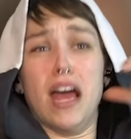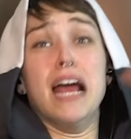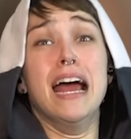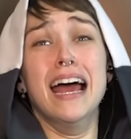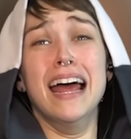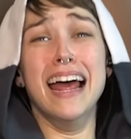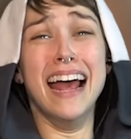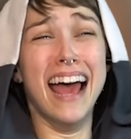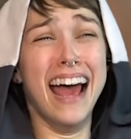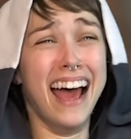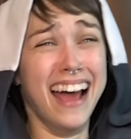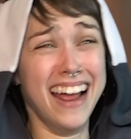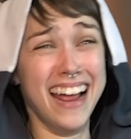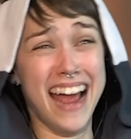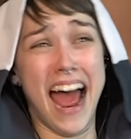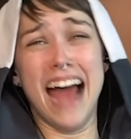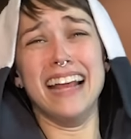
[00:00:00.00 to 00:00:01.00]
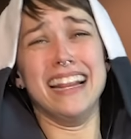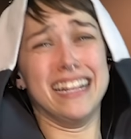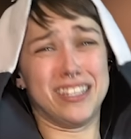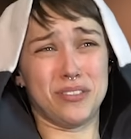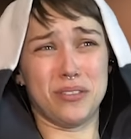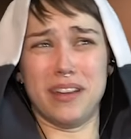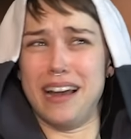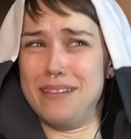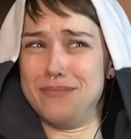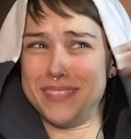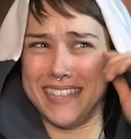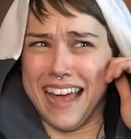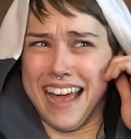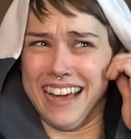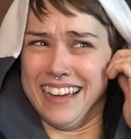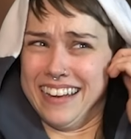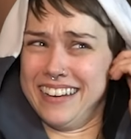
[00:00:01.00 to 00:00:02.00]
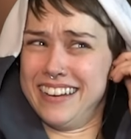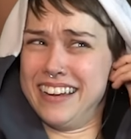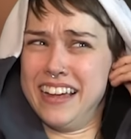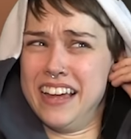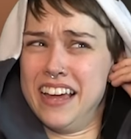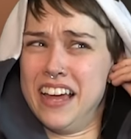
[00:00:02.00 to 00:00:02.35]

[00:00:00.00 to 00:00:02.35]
That's what I'm saying.